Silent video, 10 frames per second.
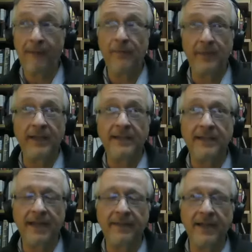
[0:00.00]
everybody,
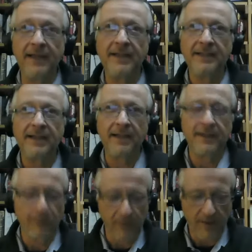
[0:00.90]
I think. Yeah, I
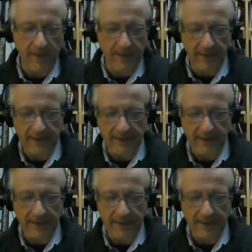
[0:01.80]
think pretty much.